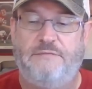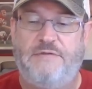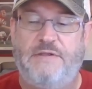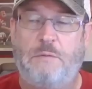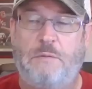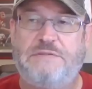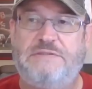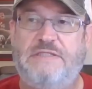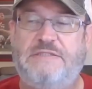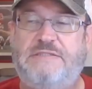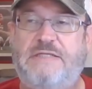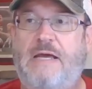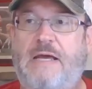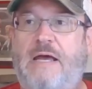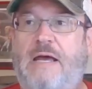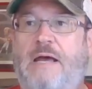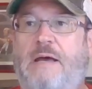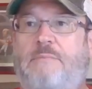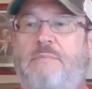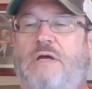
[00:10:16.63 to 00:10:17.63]
There was a
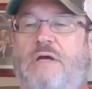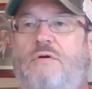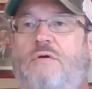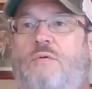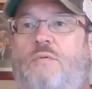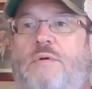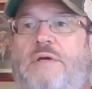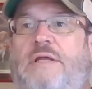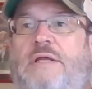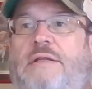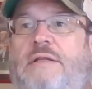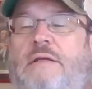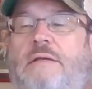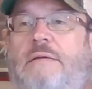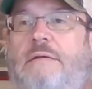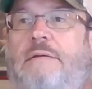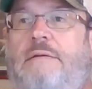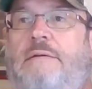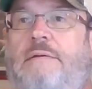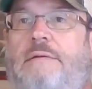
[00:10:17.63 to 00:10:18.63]
time when
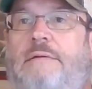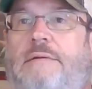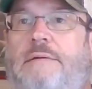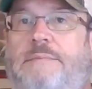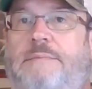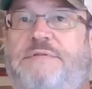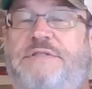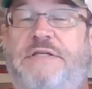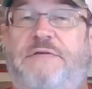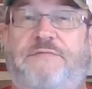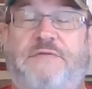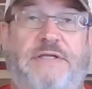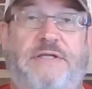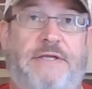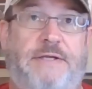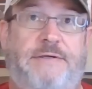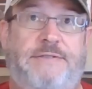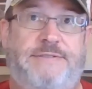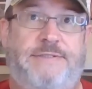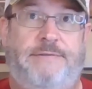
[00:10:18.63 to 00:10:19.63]
shifting
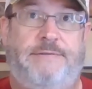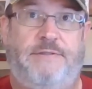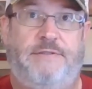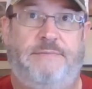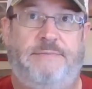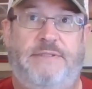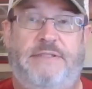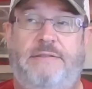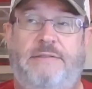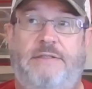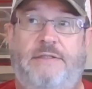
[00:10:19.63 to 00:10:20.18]
gears here a little bit.